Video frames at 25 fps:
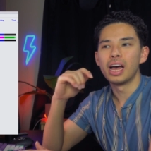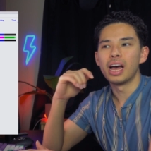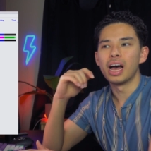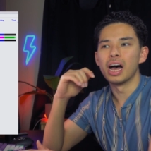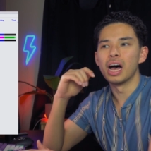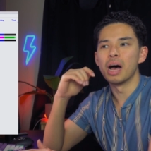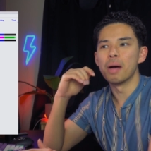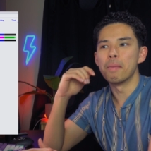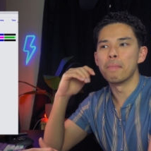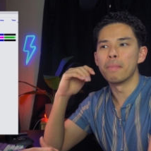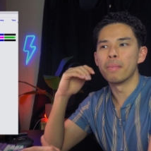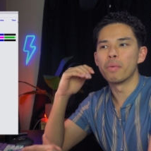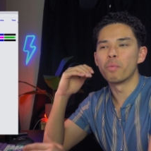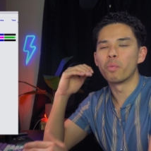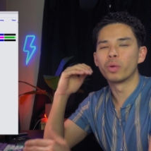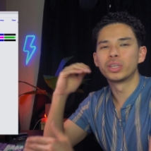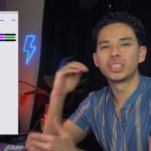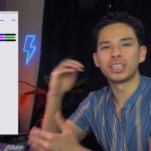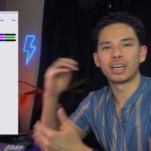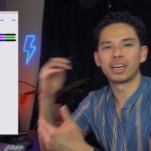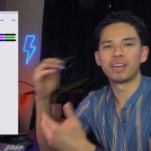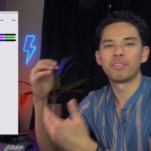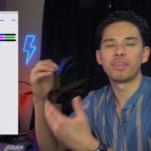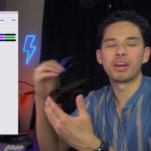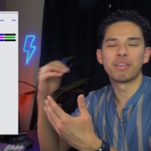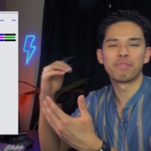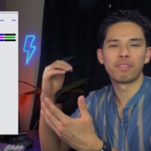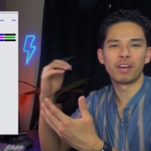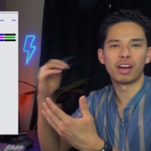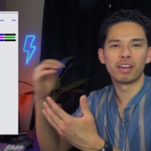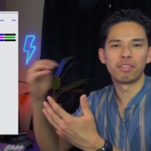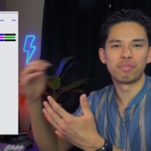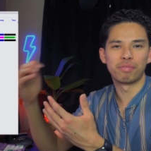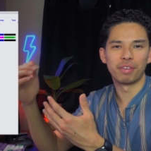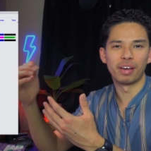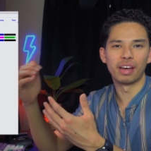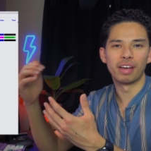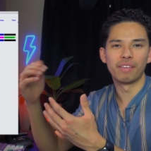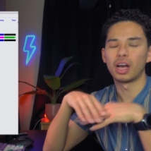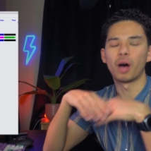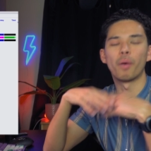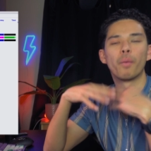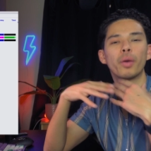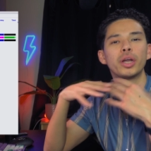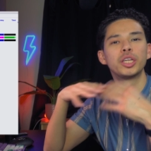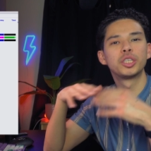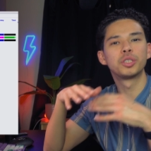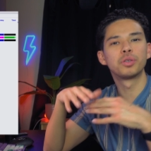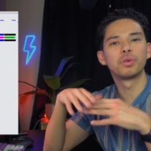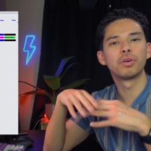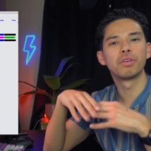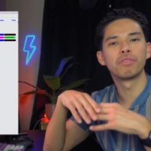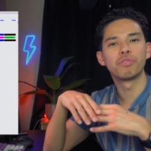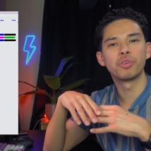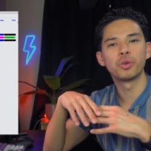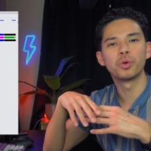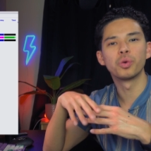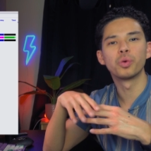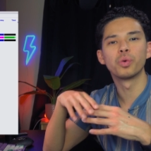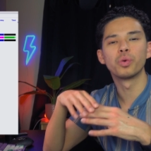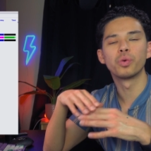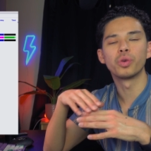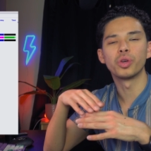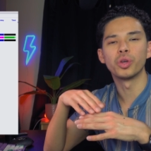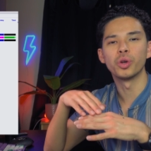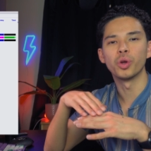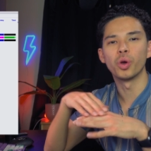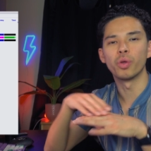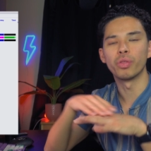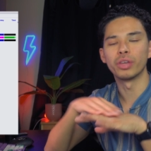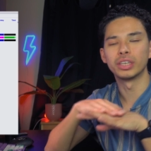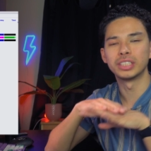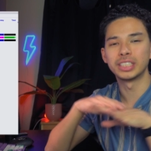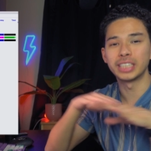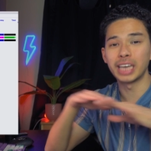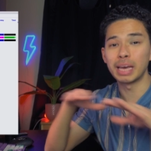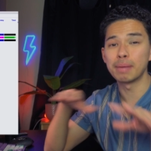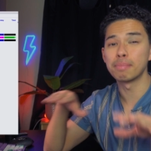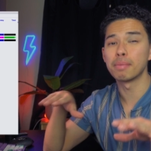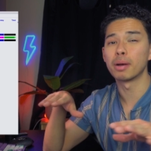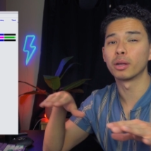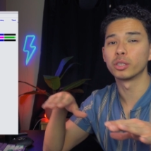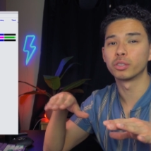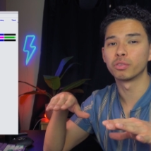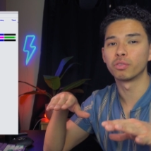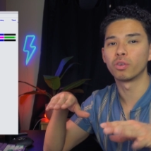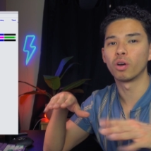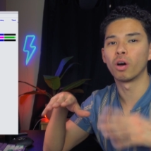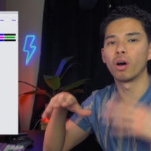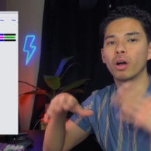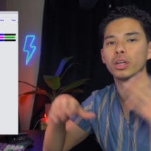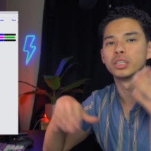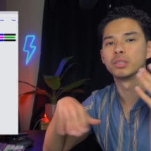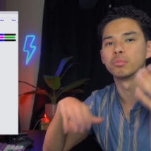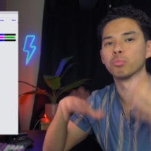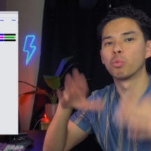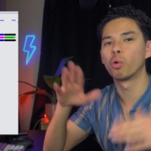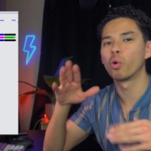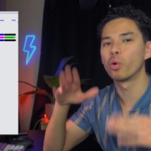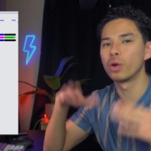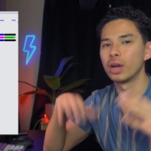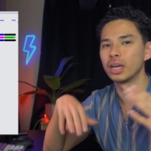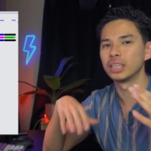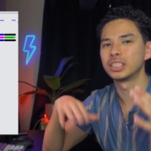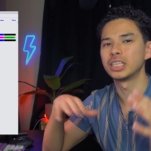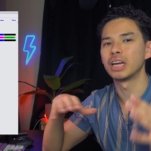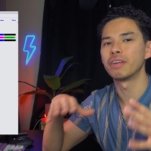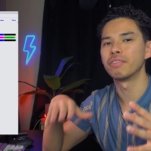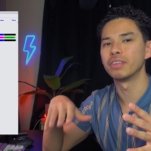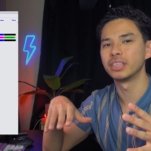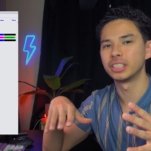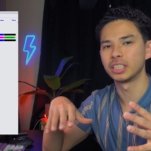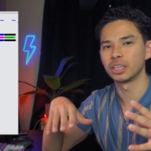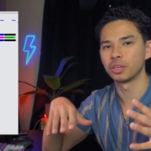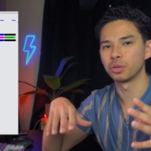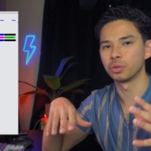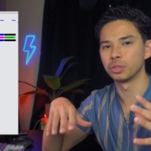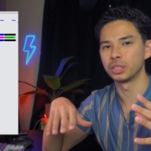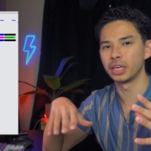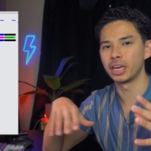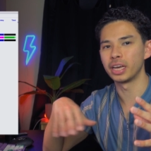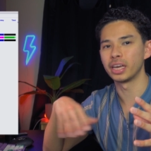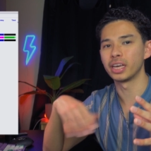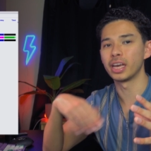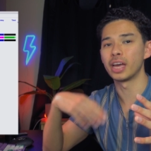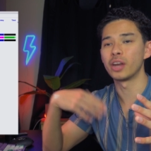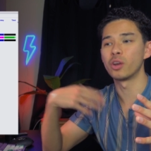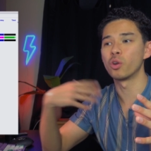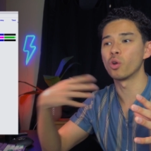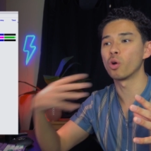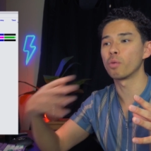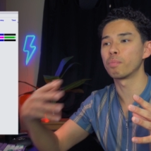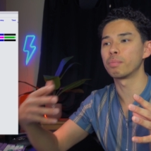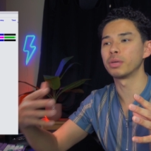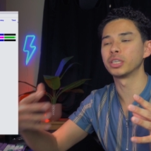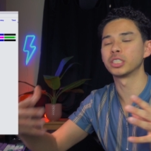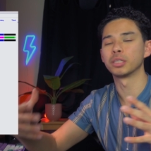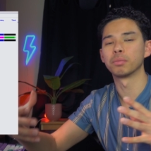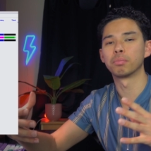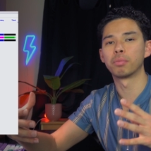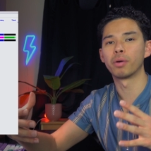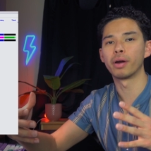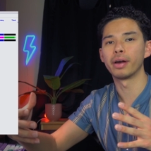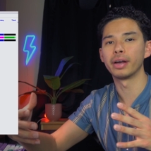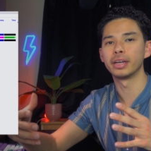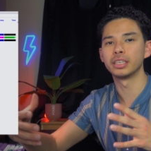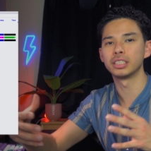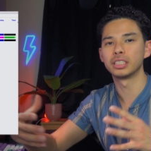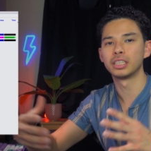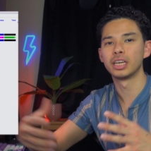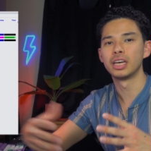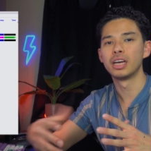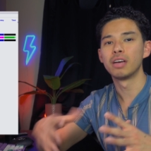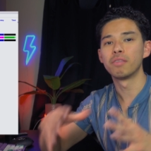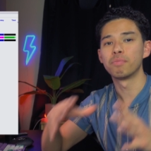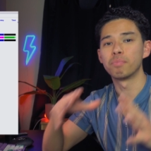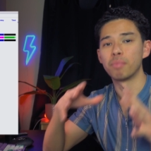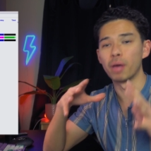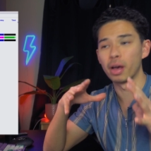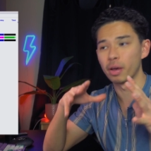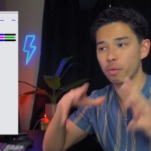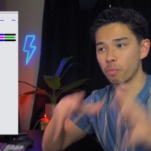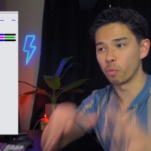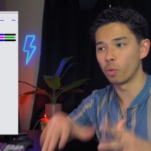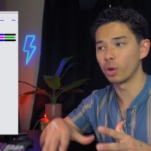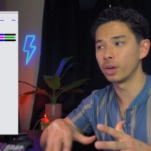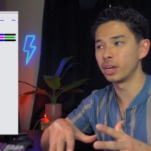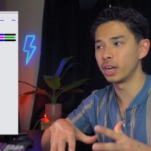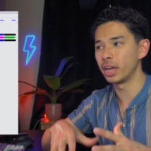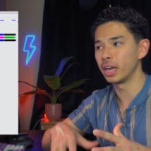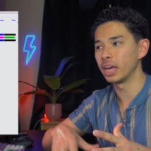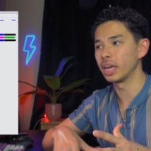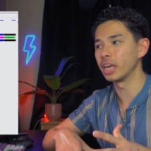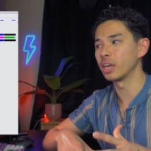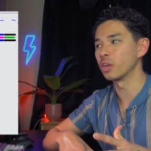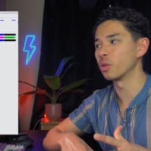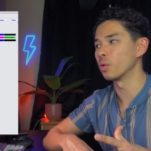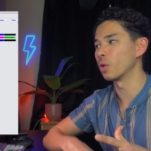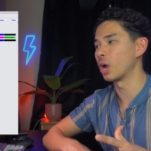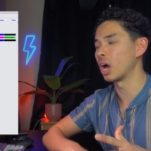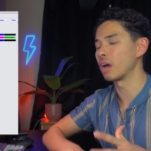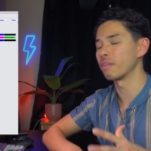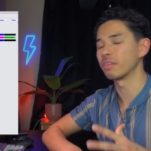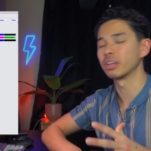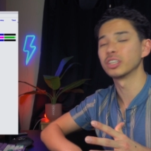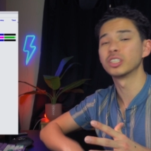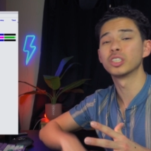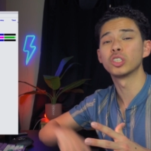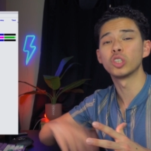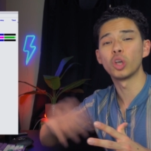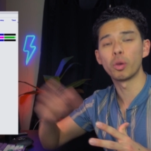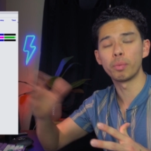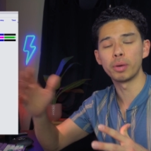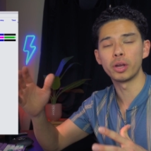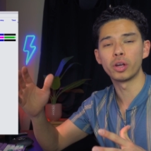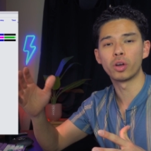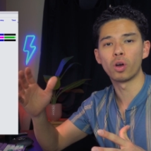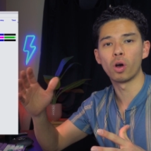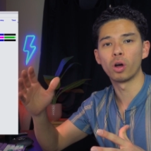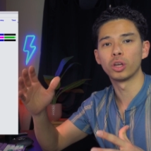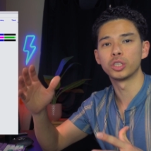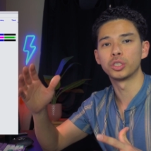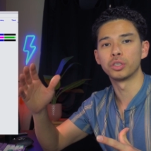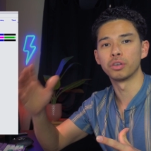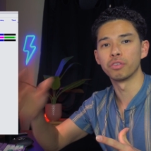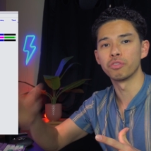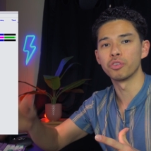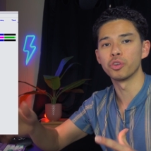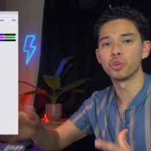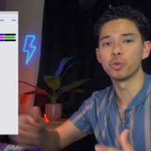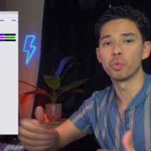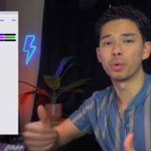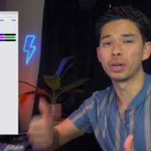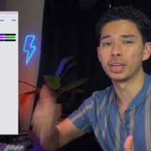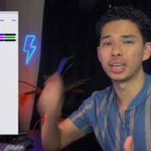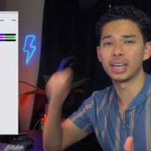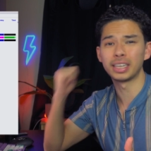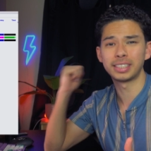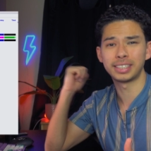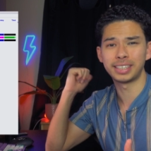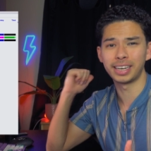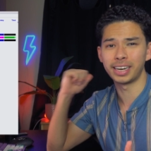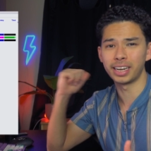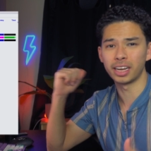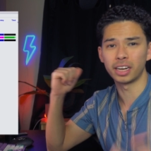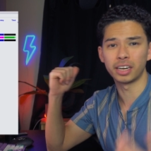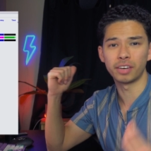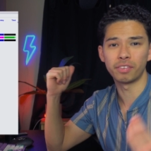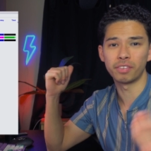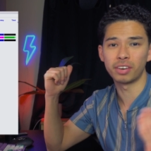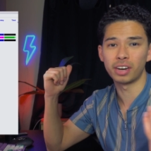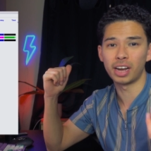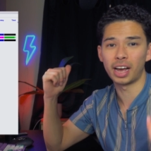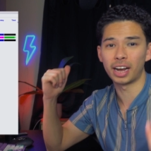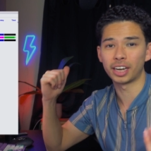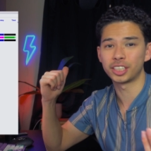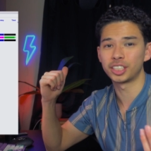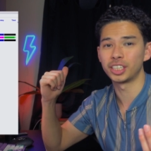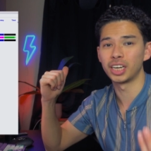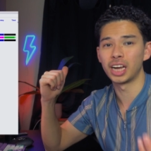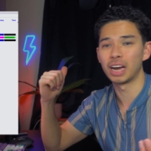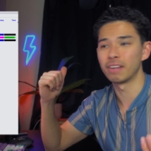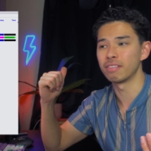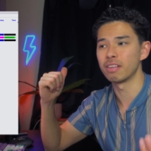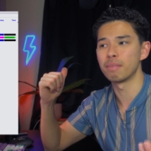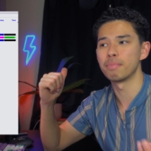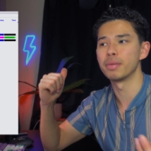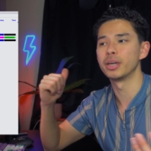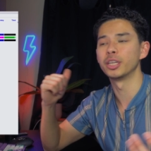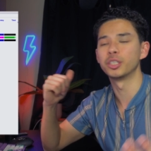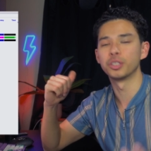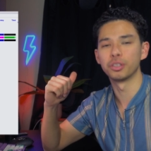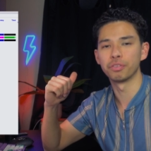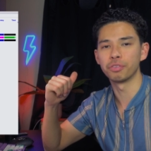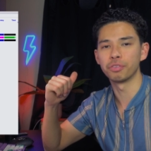Um, which I didn't really find fair. I wanted to review, you know, the same amount of cards more or less every single day and not be surprised by one day, you know, having so many cards to review when yesterday I didn't actually have that many to